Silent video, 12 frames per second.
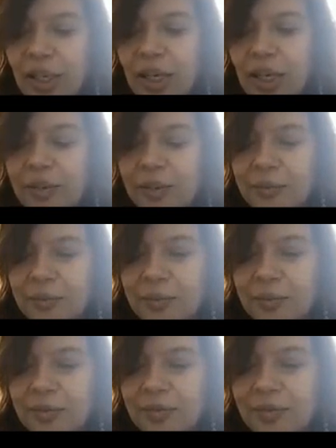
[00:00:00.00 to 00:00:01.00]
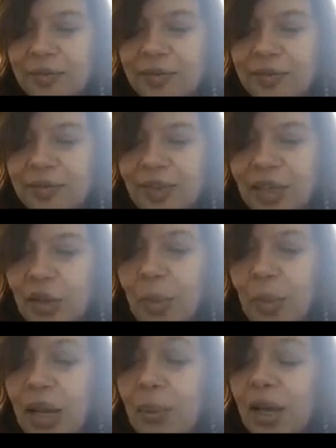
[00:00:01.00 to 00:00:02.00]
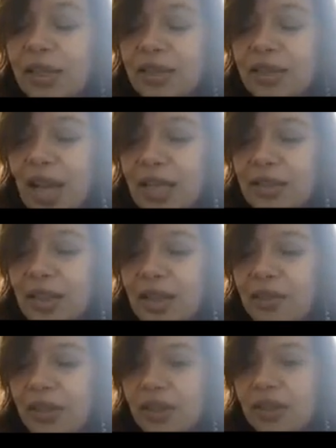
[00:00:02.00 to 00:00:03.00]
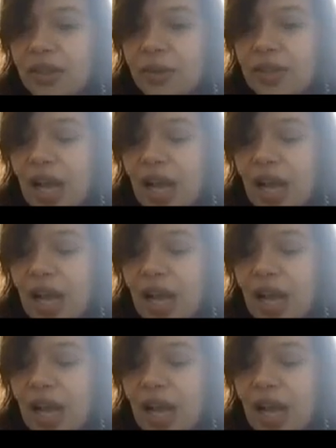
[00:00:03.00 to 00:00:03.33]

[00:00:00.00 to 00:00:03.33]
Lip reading: you might want to test having those